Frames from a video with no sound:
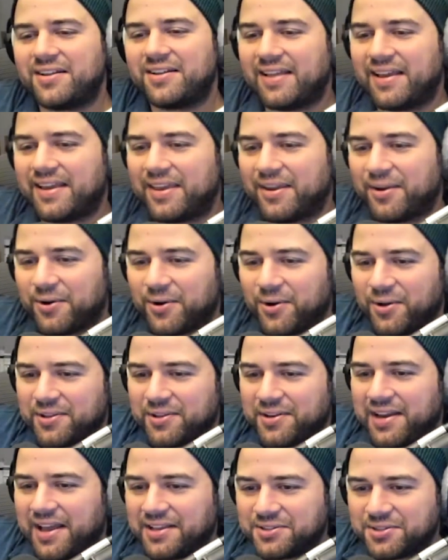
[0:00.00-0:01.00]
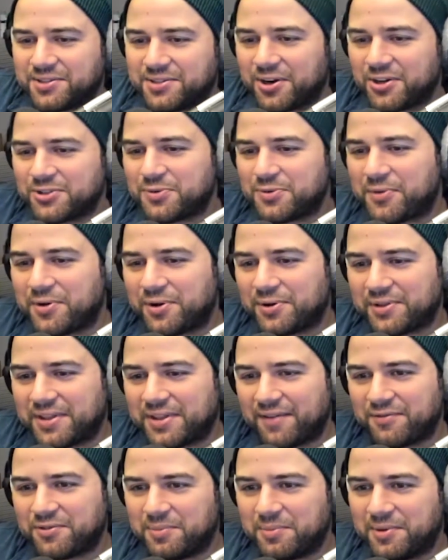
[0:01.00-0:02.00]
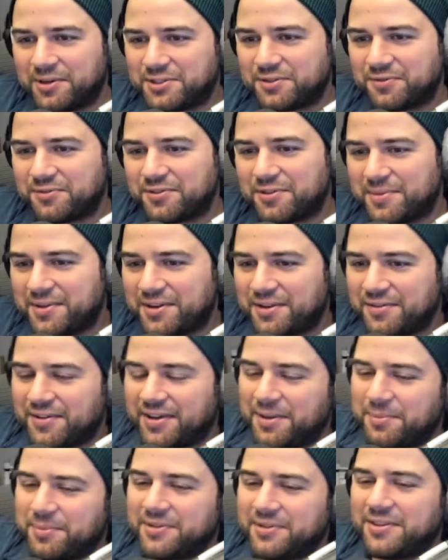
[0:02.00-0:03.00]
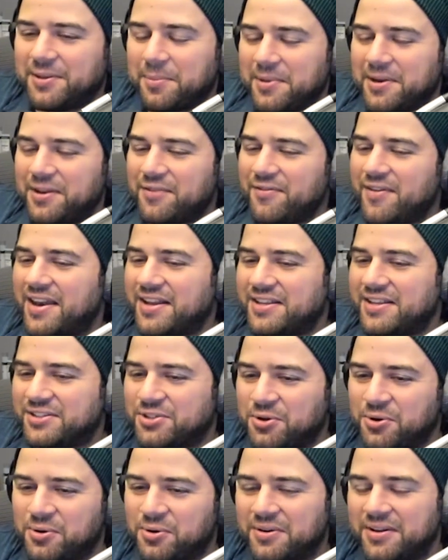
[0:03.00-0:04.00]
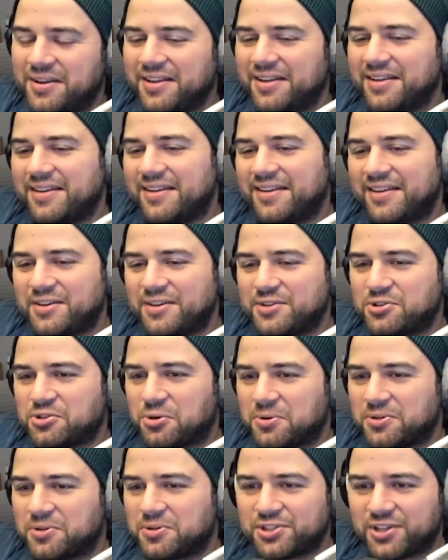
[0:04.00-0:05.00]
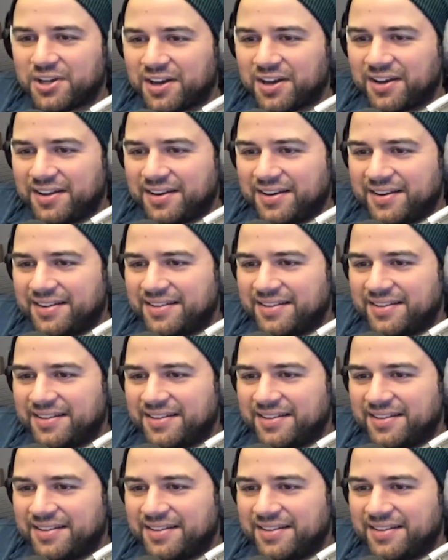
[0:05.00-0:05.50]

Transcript: of like, here are all the nice cars, but we only have the budget for the minivan. But the minivan is so Assane,